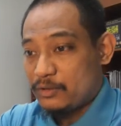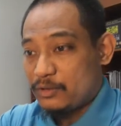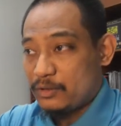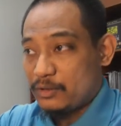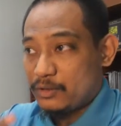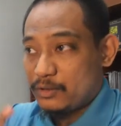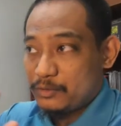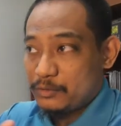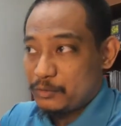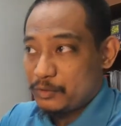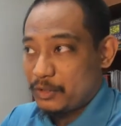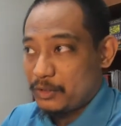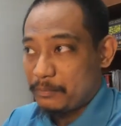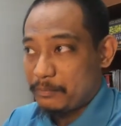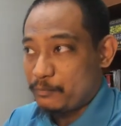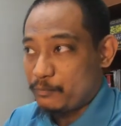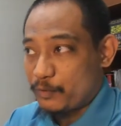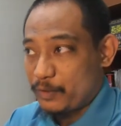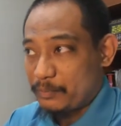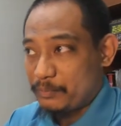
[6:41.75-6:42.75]
you
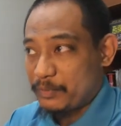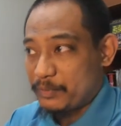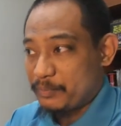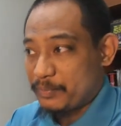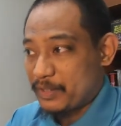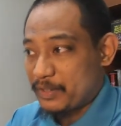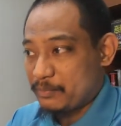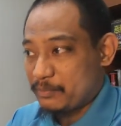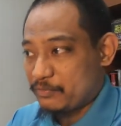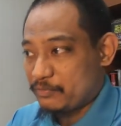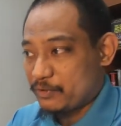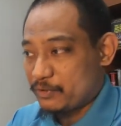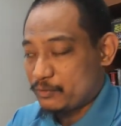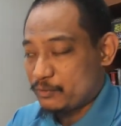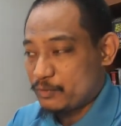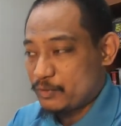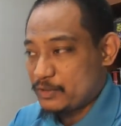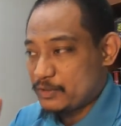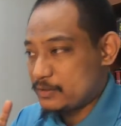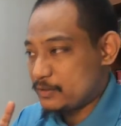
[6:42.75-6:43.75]
are well prepared before the
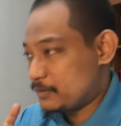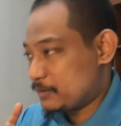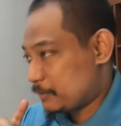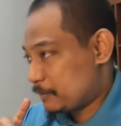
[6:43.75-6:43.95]
quiz,